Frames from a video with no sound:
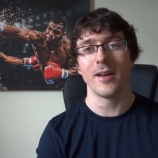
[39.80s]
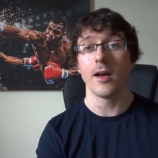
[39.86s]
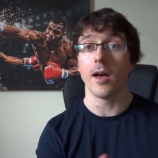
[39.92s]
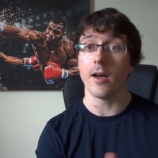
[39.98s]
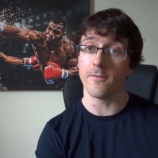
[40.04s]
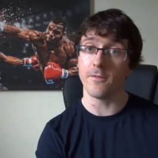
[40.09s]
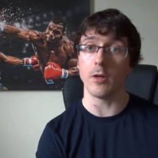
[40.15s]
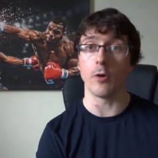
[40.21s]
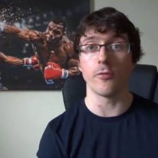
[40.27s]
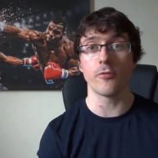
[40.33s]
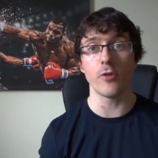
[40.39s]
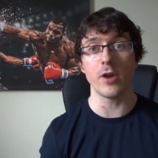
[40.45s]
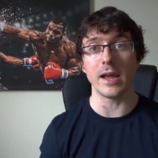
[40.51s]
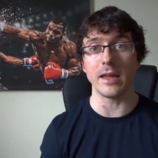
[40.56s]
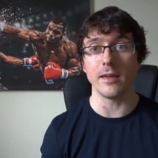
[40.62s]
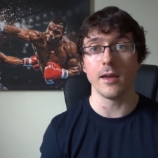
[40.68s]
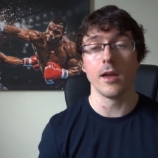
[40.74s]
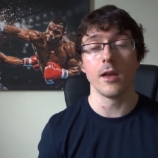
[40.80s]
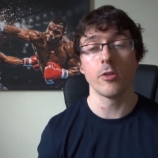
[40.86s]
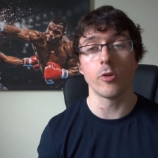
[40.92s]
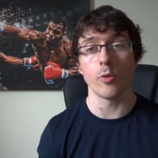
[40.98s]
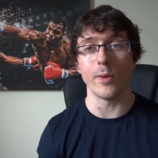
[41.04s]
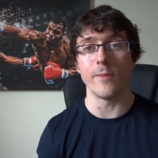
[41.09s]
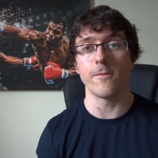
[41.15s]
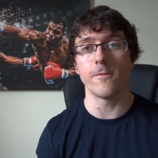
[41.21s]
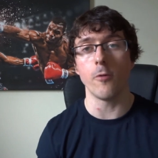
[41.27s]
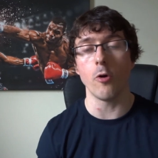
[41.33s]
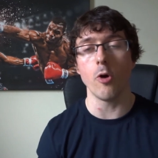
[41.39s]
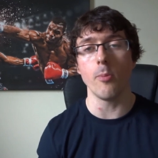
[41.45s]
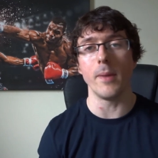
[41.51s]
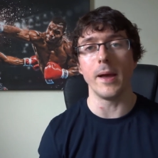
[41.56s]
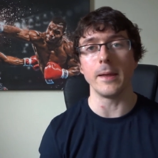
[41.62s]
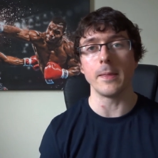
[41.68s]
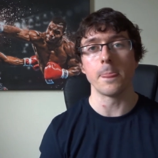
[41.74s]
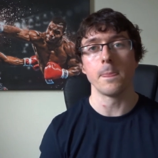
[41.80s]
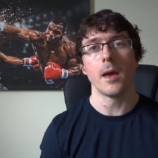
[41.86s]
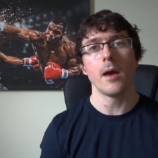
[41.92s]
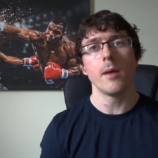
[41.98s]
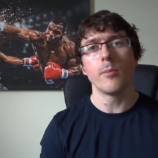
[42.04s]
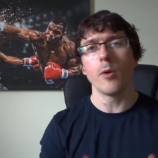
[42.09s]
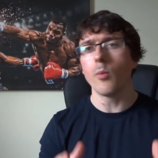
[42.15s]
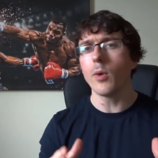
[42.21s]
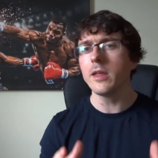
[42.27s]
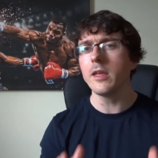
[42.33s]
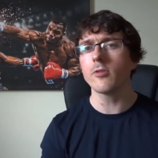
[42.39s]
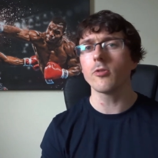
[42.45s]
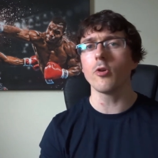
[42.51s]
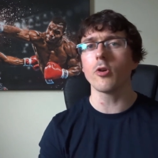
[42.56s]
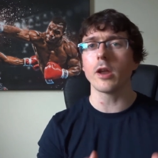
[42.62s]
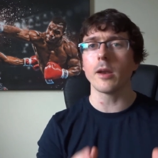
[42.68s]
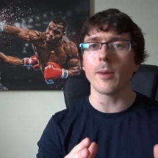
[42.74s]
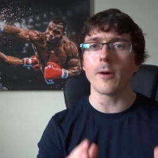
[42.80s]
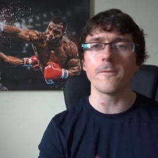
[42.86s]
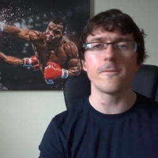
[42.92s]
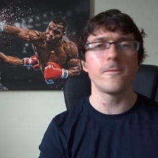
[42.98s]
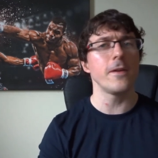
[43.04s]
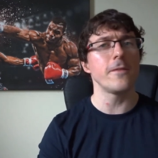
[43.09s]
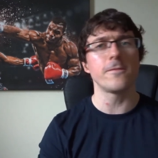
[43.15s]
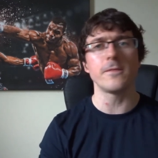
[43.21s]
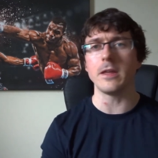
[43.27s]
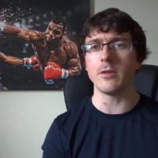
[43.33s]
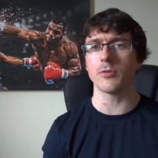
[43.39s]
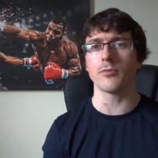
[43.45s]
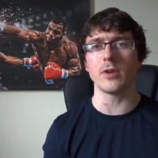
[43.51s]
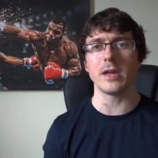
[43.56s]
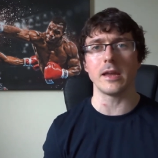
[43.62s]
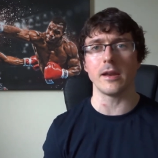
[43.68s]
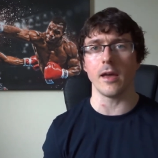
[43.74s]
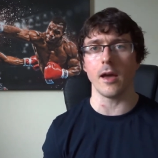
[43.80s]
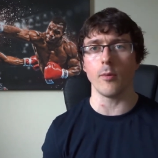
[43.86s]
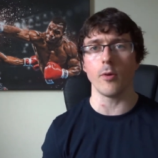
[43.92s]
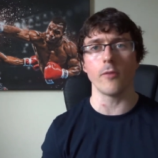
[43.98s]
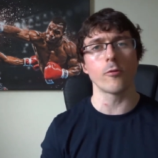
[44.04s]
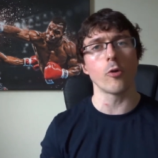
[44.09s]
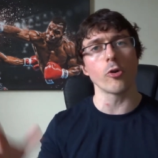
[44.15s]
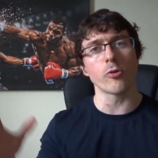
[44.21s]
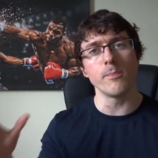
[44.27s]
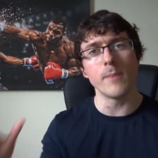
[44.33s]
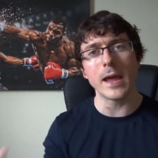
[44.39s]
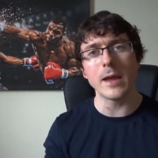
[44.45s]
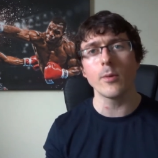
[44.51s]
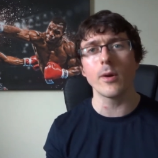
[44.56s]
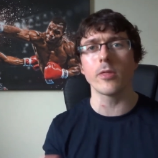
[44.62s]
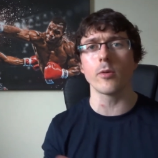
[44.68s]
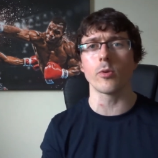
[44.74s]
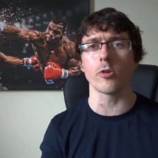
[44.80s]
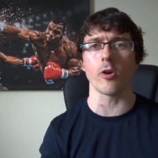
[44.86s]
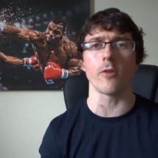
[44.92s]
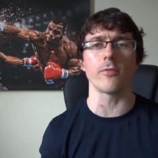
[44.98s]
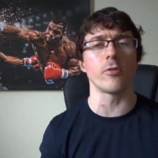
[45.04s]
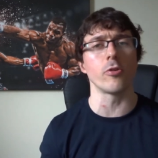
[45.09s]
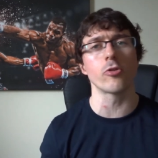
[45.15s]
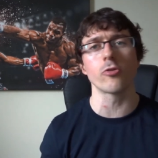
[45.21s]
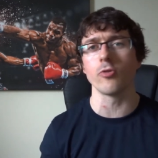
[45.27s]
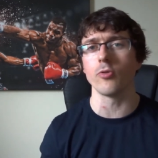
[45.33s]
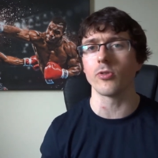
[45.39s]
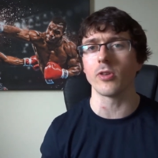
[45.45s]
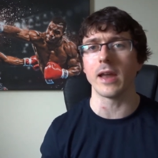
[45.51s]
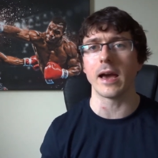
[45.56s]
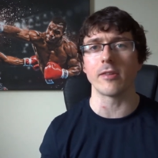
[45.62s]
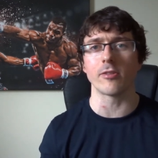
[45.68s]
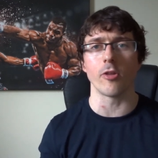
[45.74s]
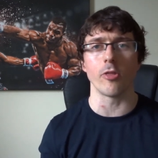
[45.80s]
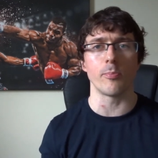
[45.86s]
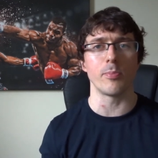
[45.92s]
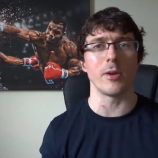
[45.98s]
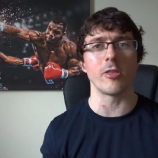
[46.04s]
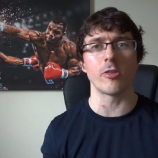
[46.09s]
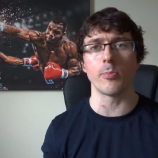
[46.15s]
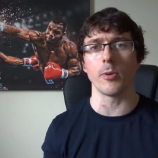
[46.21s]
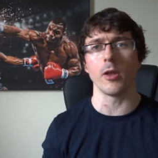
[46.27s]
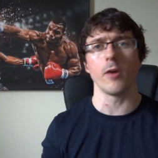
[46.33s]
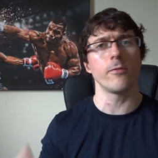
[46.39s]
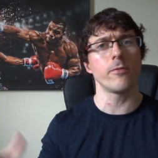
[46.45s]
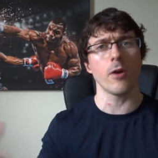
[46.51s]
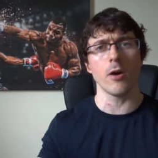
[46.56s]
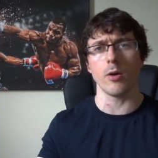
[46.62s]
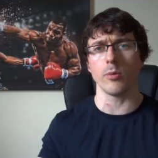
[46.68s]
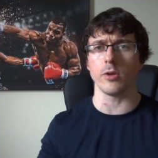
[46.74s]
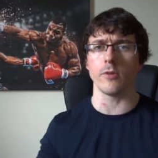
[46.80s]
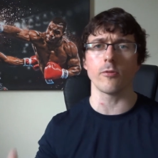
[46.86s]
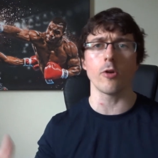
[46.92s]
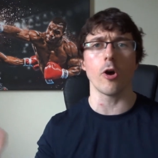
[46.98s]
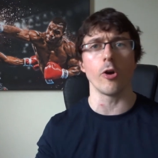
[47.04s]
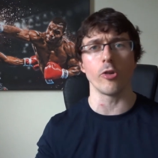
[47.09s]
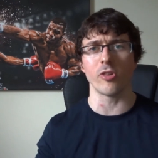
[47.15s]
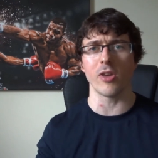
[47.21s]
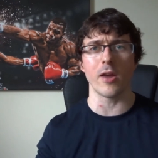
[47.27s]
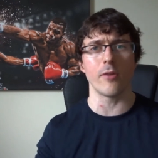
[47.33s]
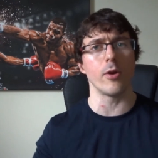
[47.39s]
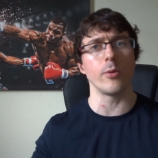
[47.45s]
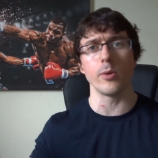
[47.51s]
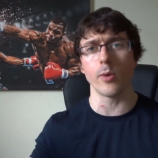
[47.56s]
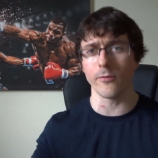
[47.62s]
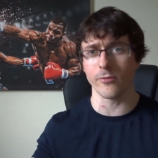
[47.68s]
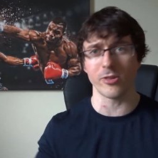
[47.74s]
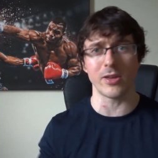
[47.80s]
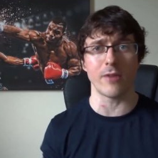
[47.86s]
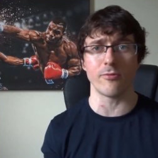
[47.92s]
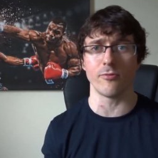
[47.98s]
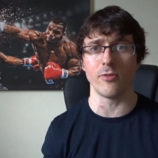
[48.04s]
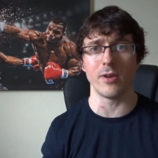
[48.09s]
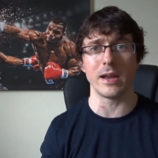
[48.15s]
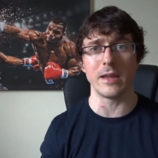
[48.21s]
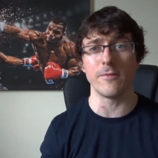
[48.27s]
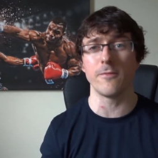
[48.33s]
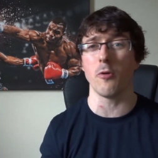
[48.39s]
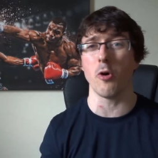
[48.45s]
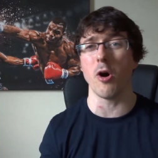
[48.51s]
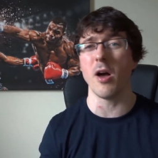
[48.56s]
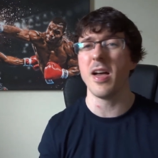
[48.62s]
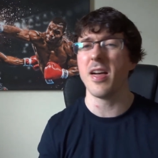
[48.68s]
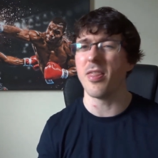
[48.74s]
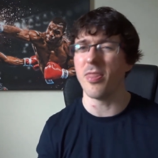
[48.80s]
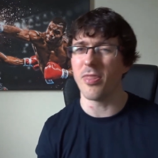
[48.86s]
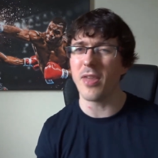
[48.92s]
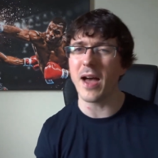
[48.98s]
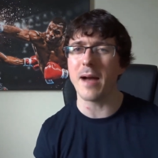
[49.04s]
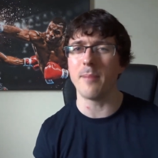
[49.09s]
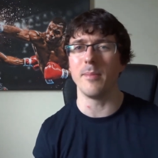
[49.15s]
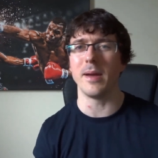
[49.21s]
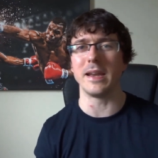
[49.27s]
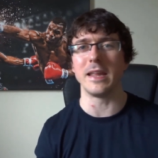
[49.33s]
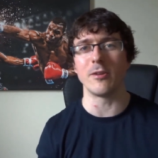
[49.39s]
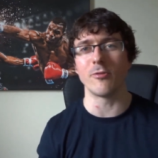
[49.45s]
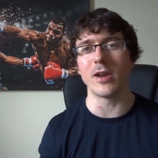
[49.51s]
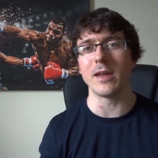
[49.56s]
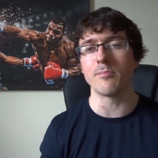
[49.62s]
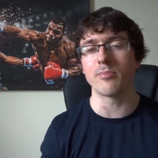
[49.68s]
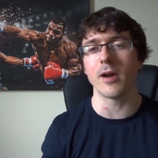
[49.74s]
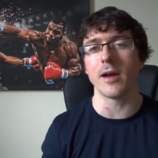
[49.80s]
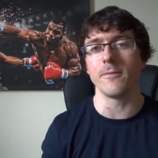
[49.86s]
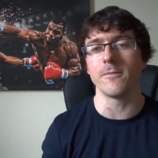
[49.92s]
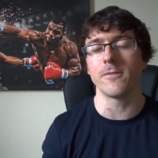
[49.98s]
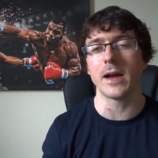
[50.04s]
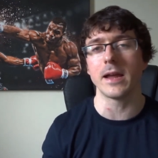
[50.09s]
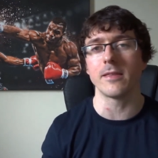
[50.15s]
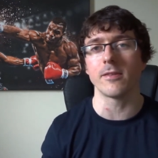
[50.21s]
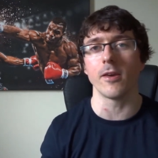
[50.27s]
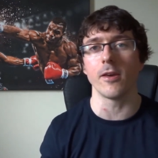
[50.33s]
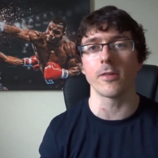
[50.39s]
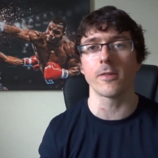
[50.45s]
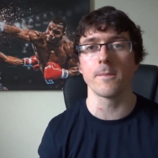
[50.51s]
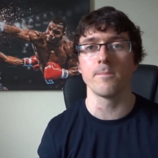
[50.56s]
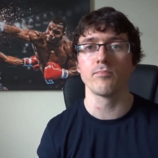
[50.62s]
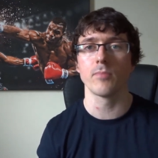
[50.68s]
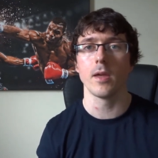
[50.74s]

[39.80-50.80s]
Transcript: Uh, feel free to inform me. But when you're talking about 53 and out, of course, Mayweather was often scrutinized on the principle of, oh, you've got a zero, you obviously haven't really fought that many great prime fighters.